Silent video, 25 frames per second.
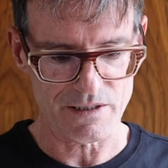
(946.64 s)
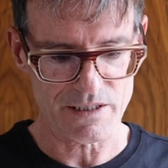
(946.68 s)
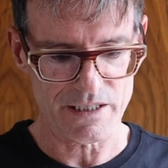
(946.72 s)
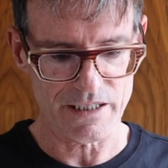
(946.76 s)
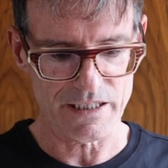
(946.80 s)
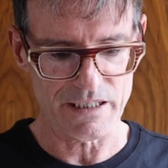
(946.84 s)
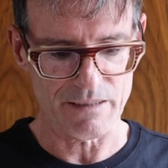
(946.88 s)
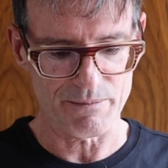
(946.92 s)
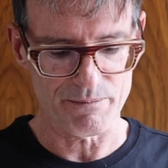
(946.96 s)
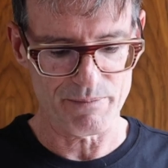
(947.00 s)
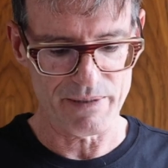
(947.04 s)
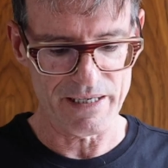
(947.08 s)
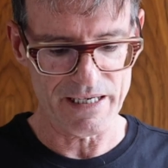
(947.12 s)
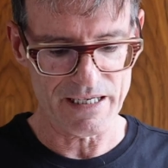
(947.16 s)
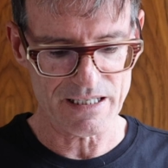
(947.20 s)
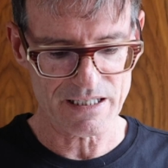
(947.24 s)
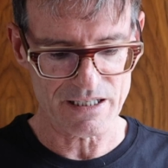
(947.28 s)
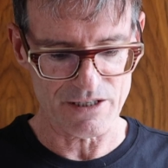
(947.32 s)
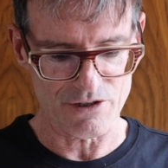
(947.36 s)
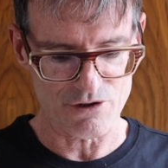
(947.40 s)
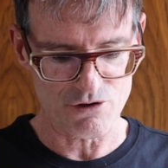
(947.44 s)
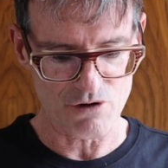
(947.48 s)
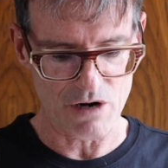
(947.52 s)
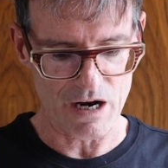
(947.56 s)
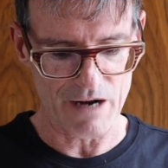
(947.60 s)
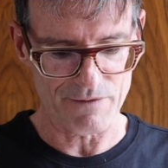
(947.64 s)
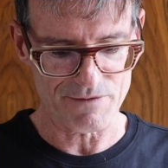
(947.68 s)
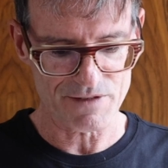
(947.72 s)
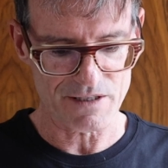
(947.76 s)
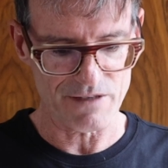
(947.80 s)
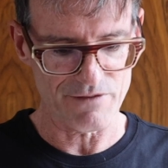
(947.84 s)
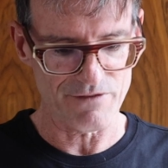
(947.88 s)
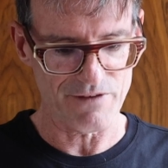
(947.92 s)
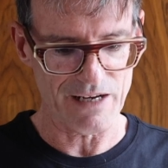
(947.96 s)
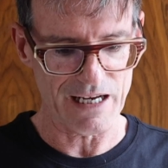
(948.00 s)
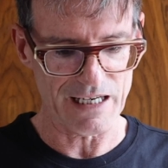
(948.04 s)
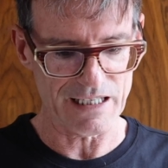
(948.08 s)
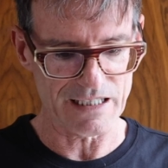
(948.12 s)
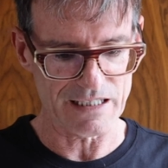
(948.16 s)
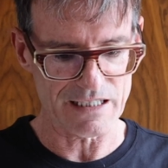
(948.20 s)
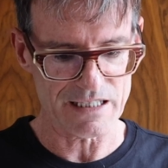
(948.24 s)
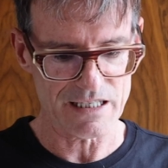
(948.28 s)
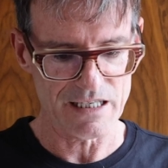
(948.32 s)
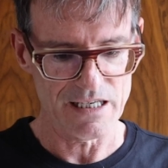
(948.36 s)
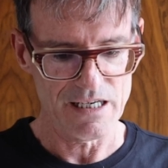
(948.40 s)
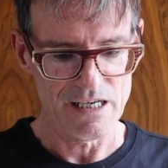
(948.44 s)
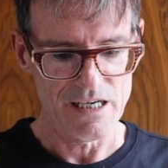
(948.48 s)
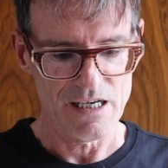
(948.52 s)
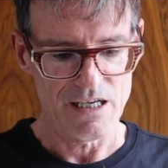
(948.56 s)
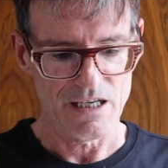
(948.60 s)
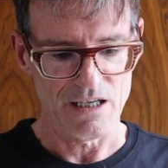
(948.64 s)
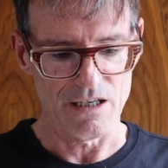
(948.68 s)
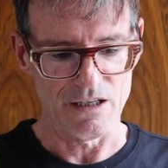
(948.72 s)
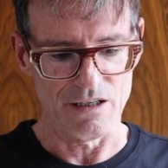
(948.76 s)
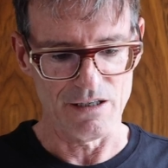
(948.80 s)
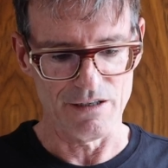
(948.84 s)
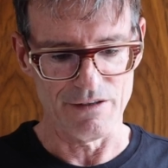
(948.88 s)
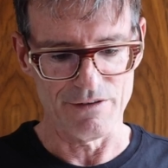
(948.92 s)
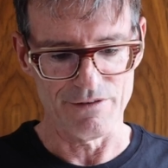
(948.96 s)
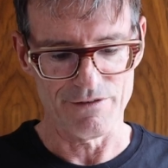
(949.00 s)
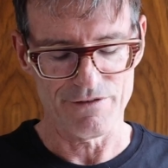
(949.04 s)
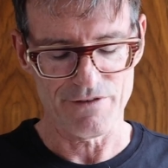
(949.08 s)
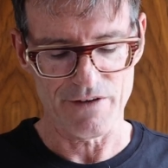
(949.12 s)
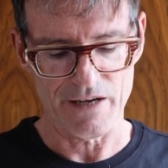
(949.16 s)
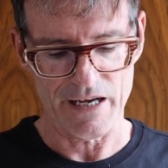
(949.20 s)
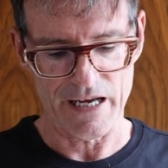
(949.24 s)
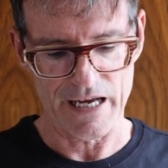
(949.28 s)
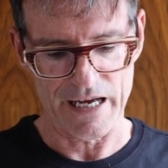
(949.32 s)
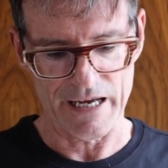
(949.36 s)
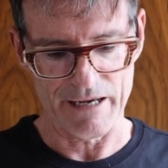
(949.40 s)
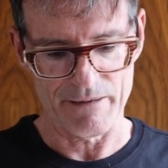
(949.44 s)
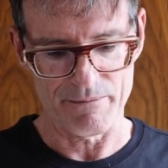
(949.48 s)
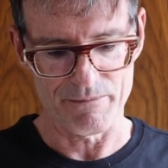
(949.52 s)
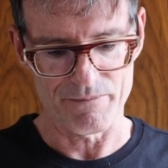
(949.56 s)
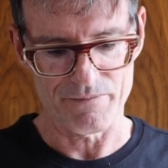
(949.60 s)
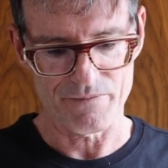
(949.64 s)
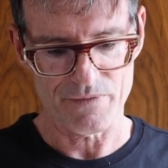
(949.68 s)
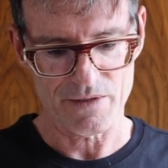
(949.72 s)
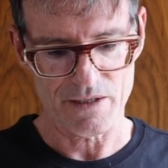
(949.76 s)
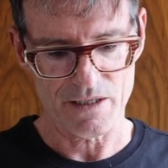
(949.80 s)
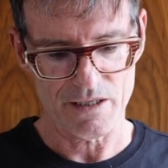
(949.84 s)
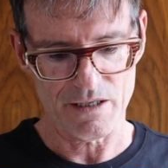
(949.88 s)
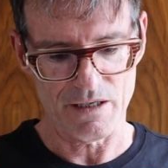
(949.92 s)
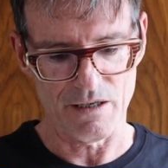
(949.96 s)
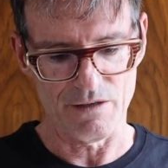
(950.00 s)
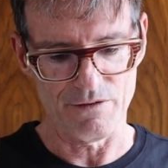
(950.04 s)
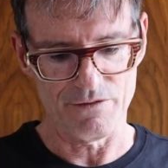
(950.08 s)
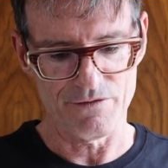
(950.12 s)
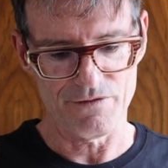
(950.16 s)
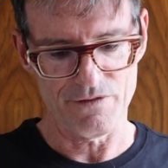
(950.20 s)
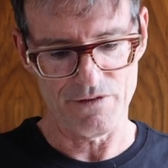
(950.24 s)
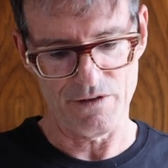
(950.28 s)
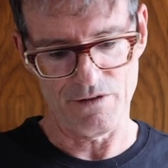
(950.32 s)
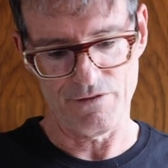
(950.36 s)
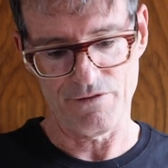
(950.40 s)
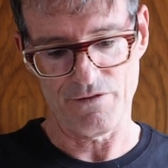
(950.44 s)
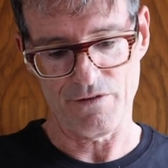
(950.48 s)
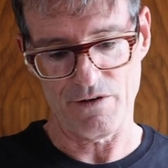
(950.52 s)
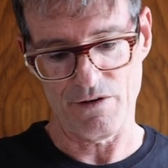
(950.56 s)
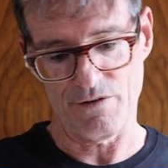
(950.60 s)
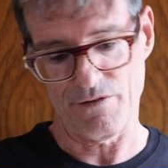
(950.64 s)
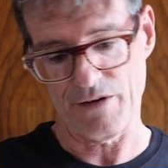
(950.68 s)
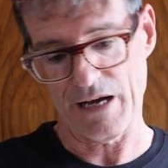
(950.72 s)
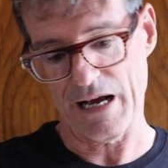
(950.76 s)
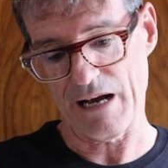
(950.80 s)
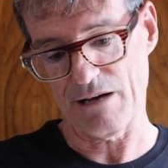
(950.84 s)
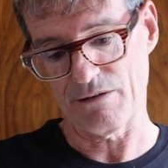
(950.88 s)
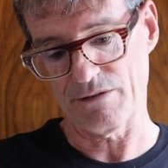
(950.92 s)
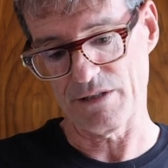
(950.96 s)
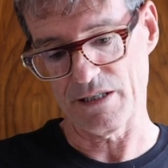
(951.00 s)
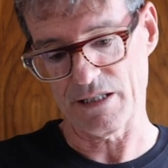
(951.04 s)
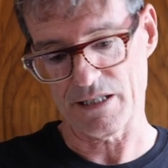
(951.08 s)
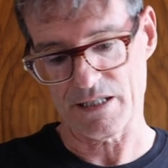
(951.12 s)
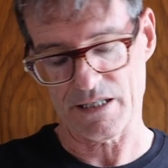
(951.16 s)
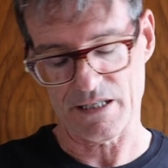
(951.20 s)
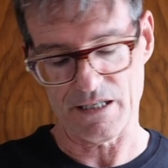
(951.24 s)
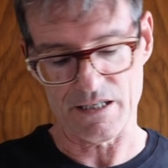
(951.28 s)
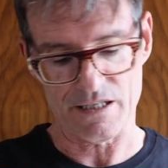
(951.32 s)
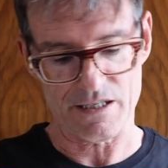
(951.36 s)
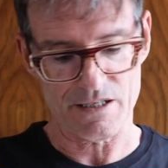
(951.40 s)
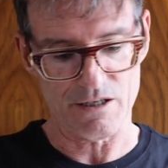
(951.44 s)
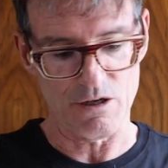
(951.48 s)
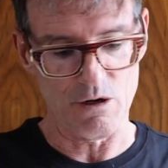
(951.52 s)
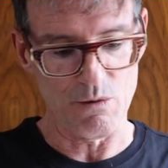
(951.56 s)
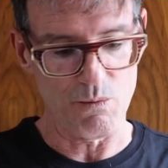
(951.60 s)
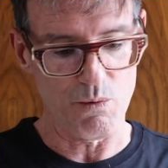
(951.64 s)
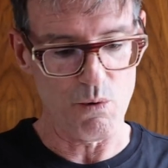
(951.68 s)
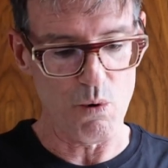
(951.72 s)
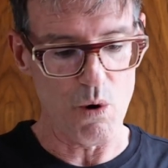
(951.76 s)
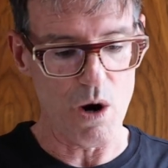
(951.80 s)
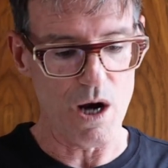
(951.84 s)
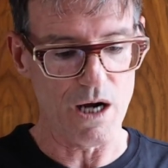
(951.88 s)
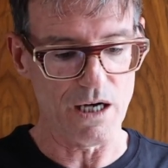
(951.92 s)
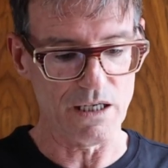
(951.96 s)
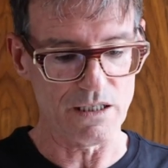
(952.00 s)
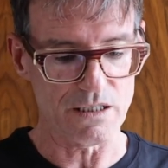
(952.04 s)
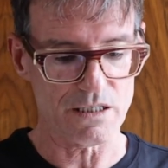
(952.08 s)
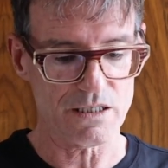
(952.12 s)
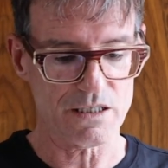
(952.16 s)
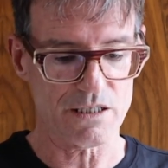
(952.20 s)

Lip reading: see the peaks and troughs and valleys of how the slope was.